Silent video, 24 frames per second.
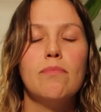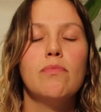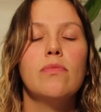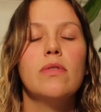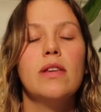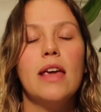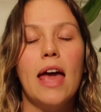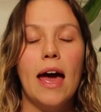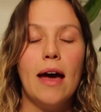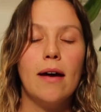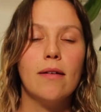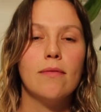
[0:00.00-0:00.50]

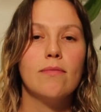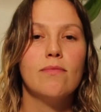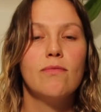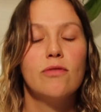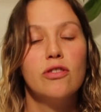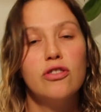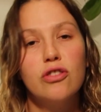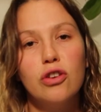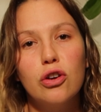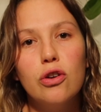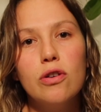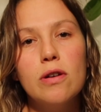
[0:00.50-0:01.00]
yeah,
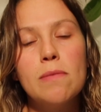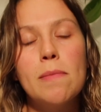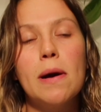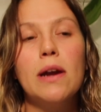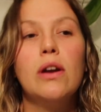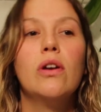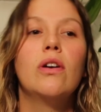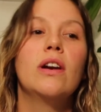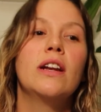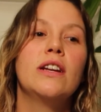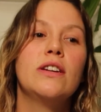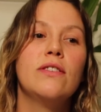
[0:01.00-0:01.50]
securing my
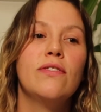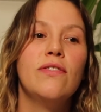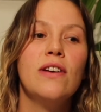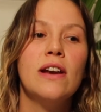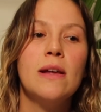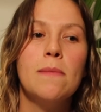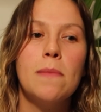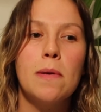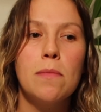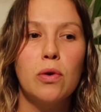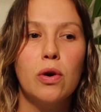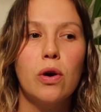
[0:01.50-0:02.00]
knowledge, feeling
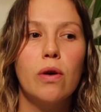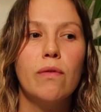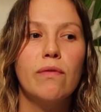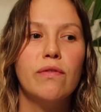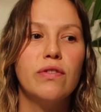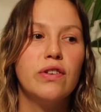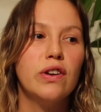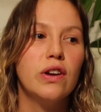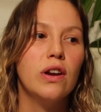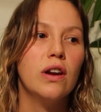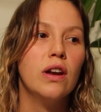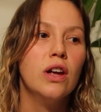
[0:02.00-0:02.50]
a bit more
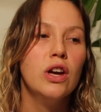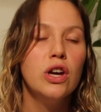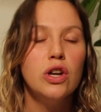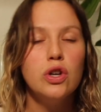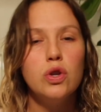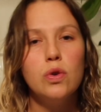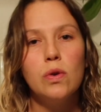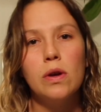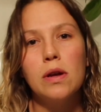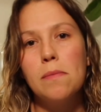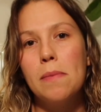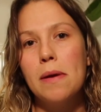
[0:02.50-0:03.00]
confident,
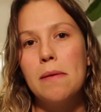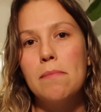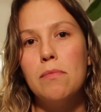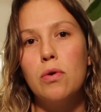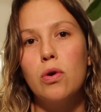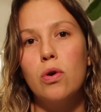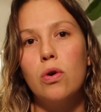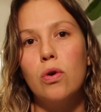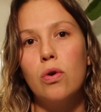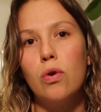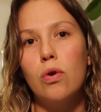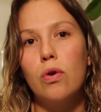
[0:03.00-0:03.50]
doing a bit
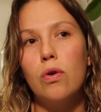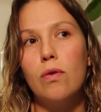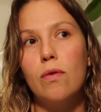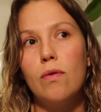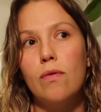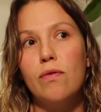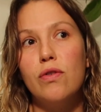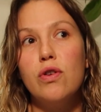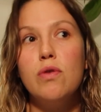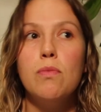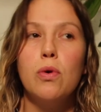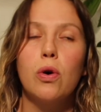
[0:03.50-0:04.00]
more,
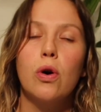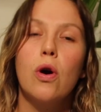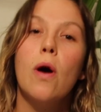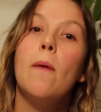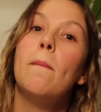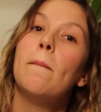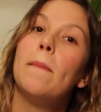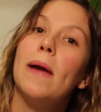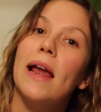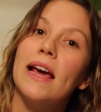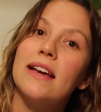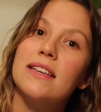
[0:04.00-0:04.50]
few more
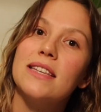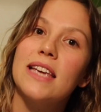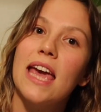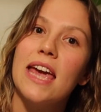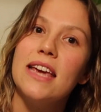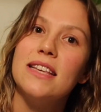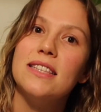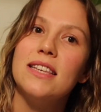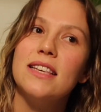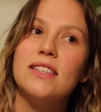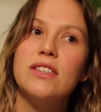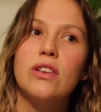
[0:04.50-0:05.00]
complex
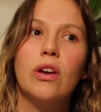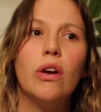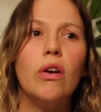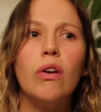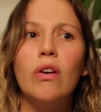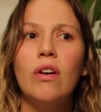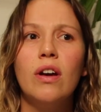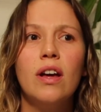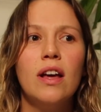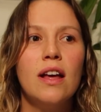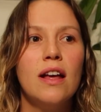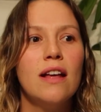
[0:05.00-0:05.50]
cases. So
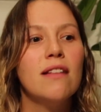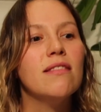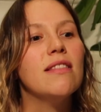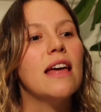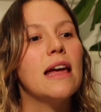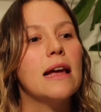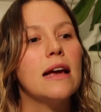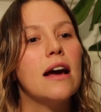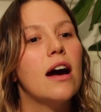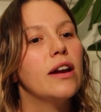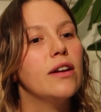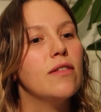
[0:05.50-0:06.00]
they
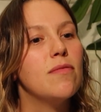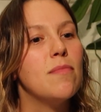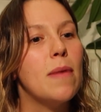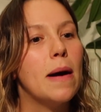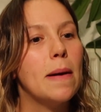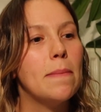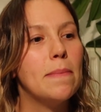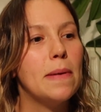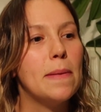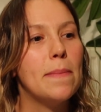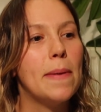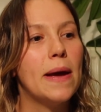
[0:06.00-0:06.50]
kind of
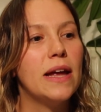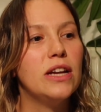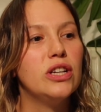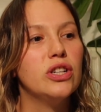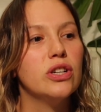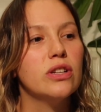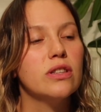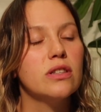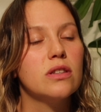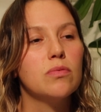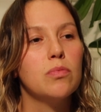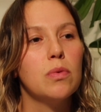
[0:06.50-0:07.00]
might be
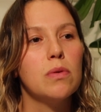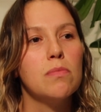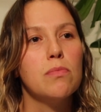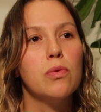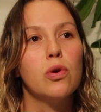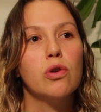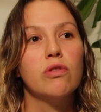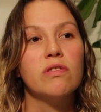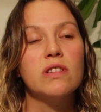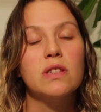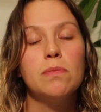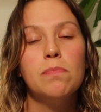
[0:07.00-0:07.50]
patients with
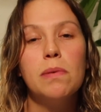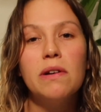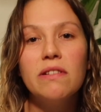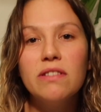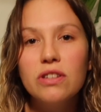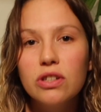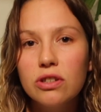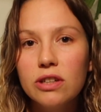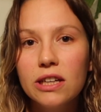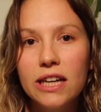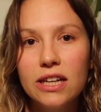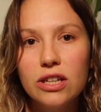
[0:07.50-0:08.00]
more
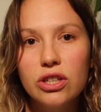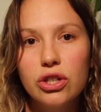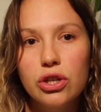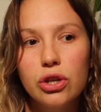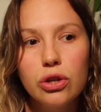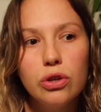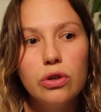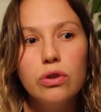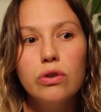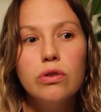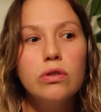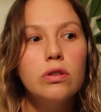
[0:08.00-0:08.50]
respiratory
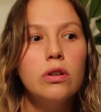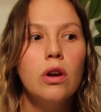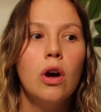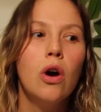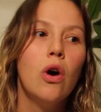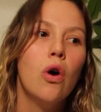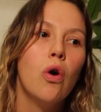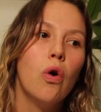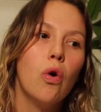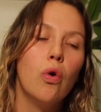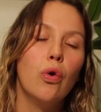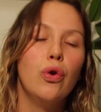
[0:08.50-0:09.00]
issues
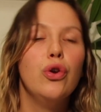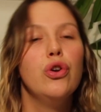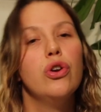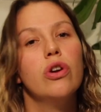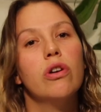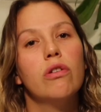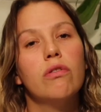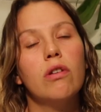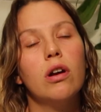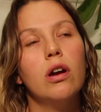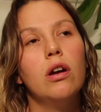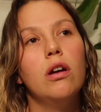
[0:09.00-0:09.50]
or
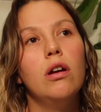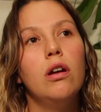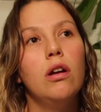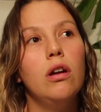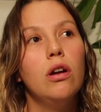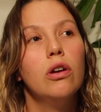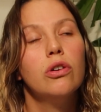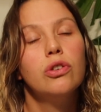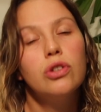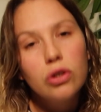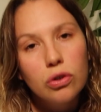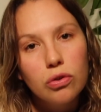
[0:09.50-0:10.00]

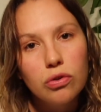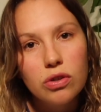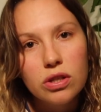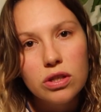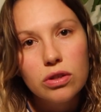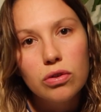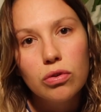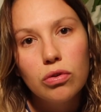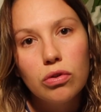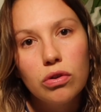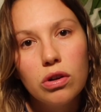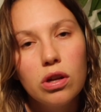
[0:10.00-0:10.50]
neurological
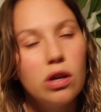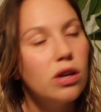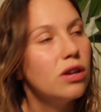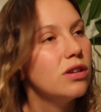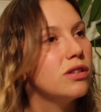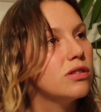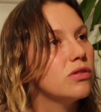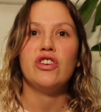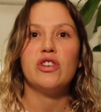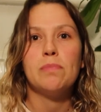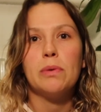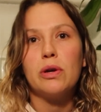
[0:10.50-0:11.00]

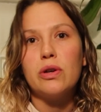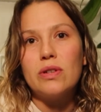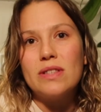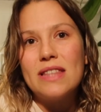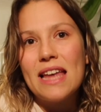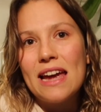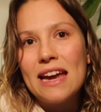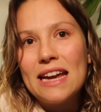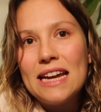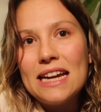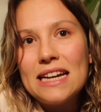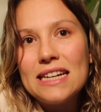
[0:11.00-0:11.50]
disorders, just because
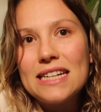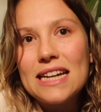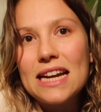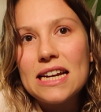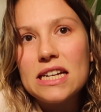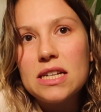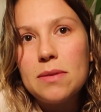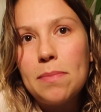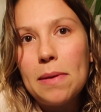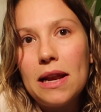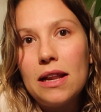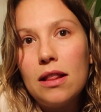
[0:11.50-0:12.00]
they tend
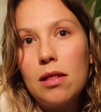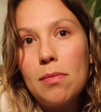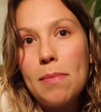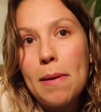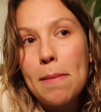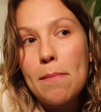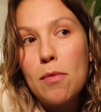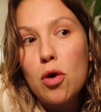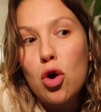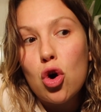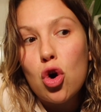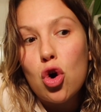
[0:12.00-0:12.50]
to be a little
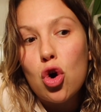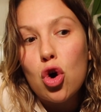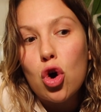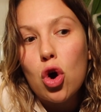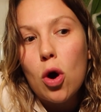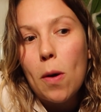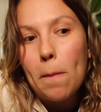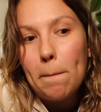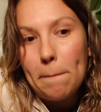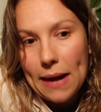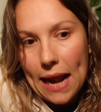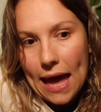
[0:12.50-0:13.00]
bit more
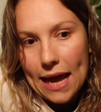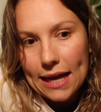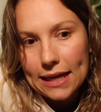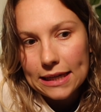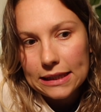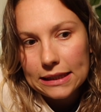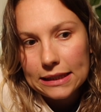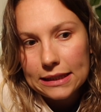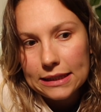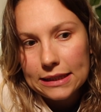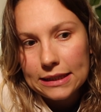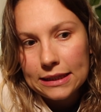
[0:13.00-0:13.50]

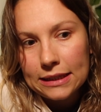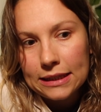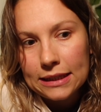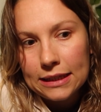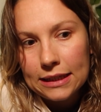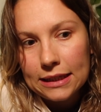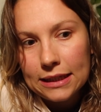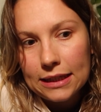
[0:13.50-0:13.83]
complex,